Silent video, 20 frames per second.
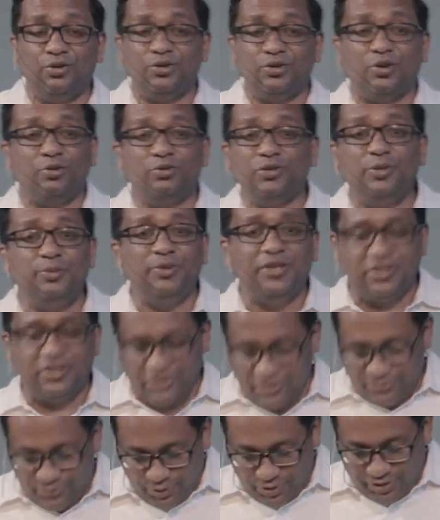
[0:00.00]
you your
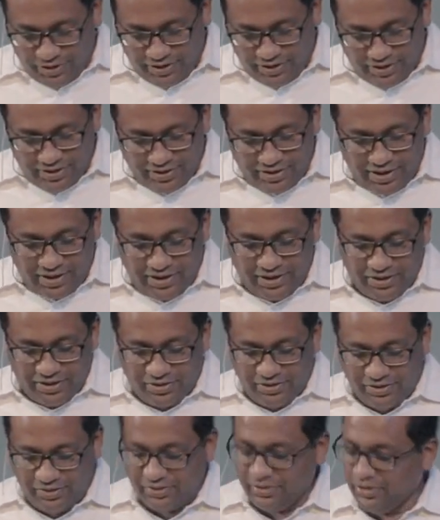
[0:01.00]
talents, your strengths, your
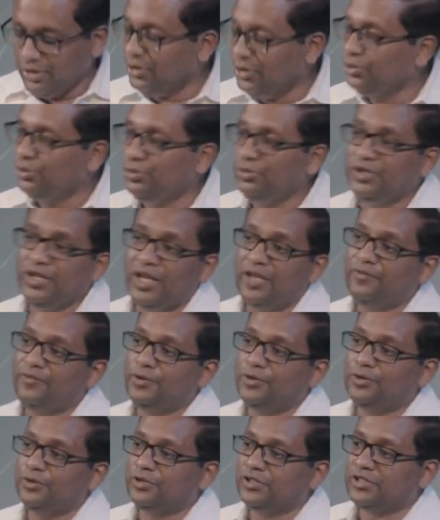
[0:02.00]
creativity, your
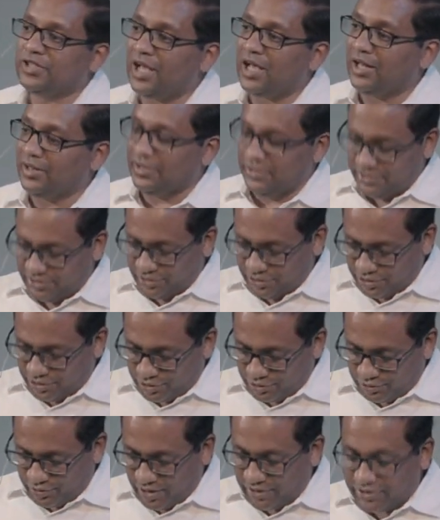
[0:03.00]
ingenuity?
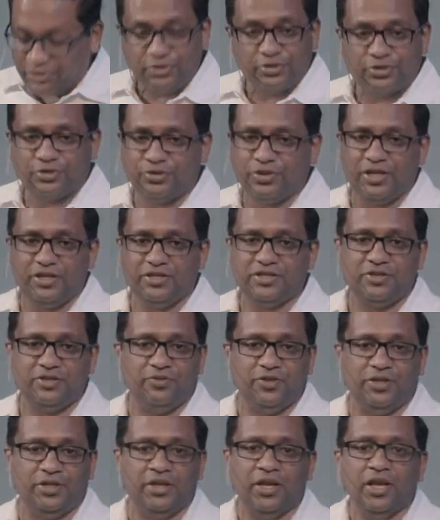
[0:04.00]
Who gave you the
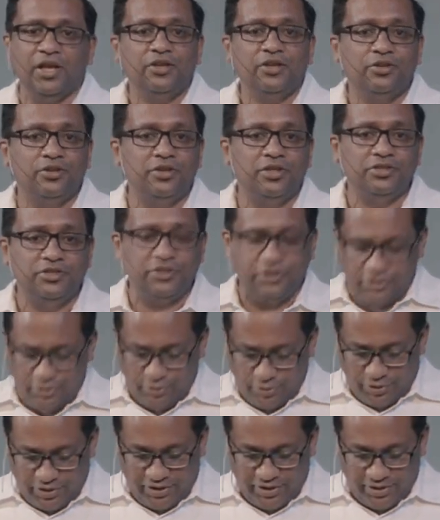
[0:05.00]
blessings that in
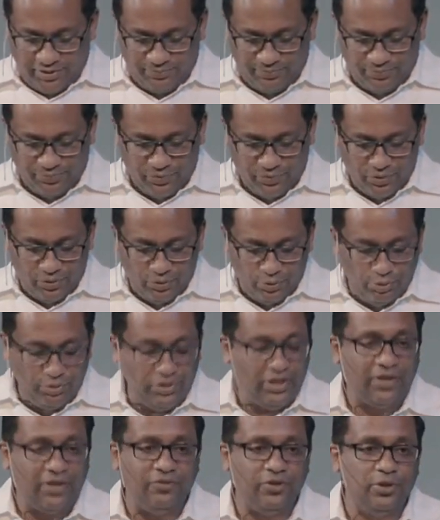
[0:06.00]
your life that you take
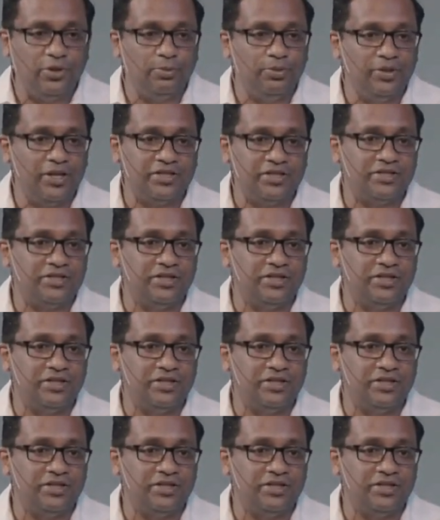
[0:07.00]
for granted?